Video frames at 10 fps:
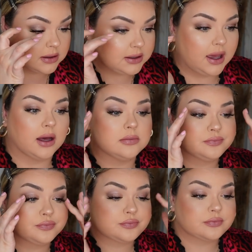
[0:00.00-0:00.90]
Yeah.
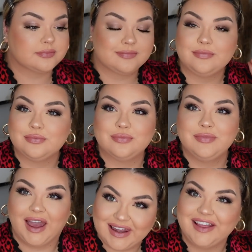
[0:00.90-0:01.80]

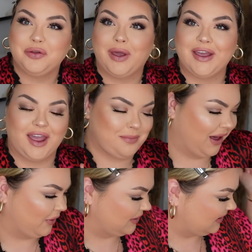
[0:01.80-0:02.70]
I like the way it came
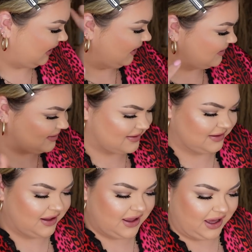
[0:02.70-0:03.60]
out, yes.
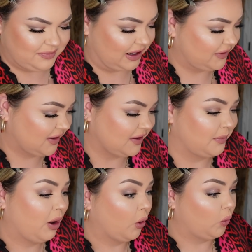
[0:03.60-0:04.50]
I've been having
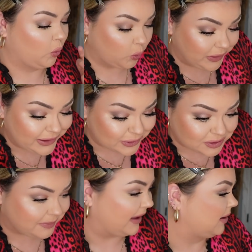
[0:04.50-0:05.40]
some
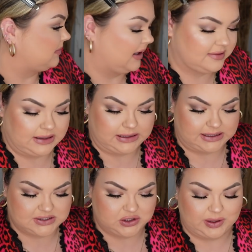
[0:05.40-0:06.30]
weird makeup days lately,
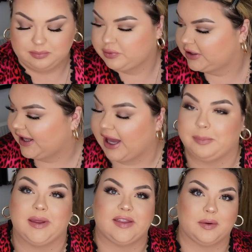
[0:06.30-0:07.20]
so I'm pretty
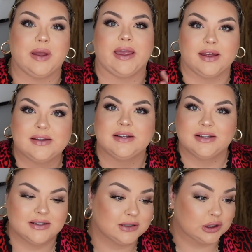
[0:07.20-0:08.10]
happy that we
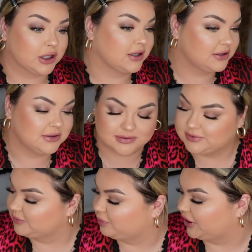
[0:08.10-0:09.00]
look
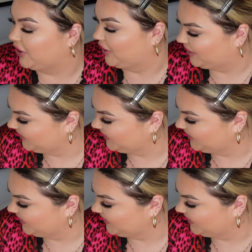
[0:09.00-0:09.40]
pretty good.